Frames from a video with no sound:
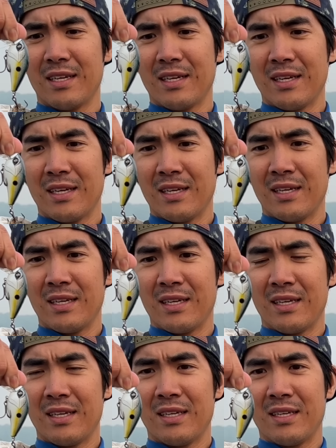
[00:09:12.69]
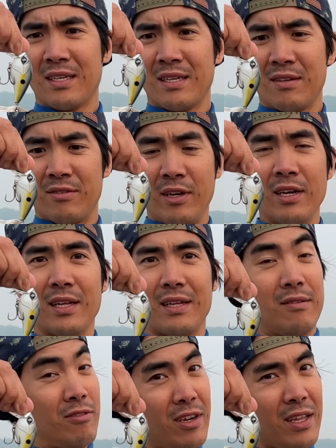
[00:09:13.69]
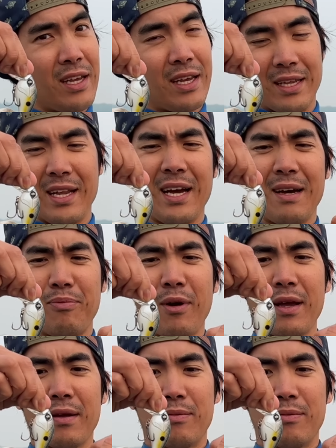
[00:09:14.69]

I got born this year. Really? No, no, no, one year.